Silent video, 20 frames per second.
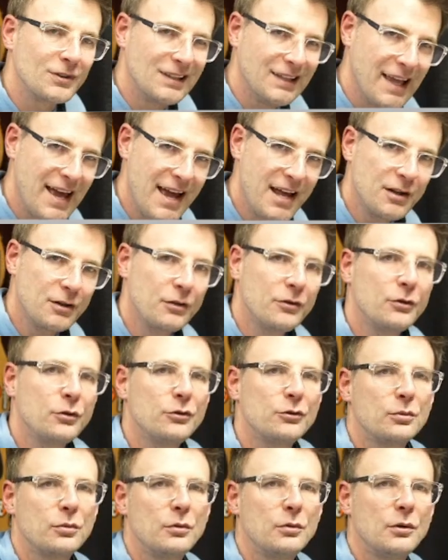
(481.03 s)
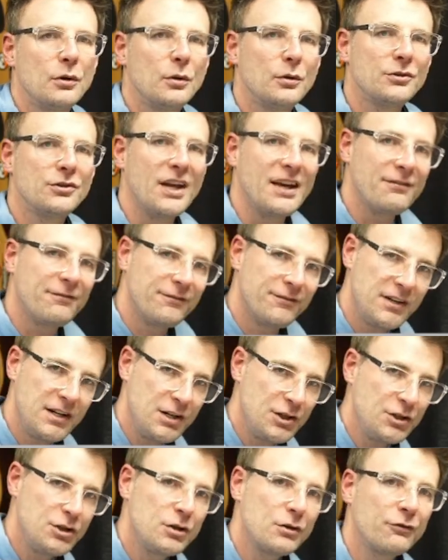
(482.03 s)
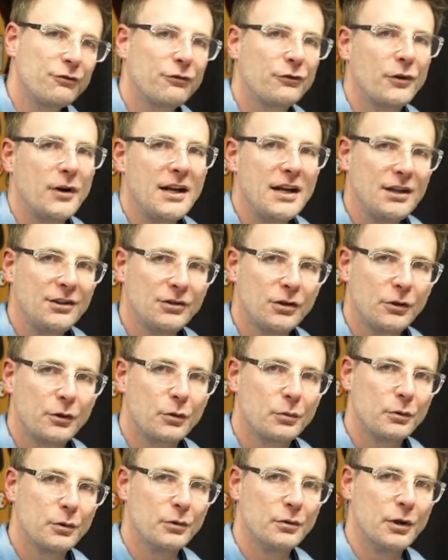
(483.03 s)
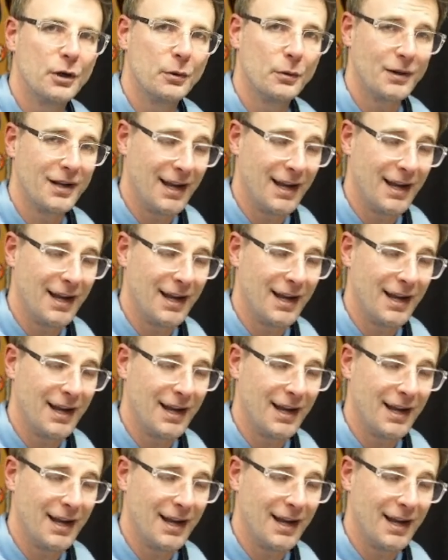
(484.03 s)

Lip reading: land on those root notes, finish your phrase on a root note,